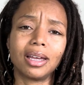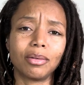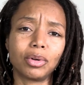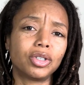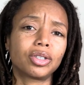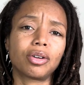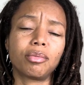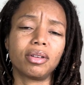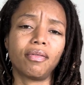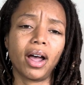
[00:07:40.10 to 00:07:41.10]
we're just gonna
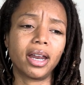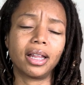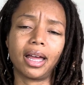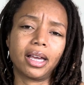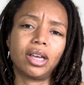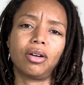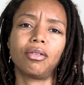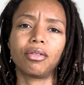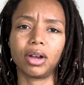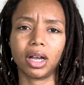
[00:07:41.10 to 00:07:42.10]
be fighting, like, get
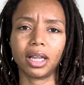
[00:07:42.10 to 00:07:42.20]
over it.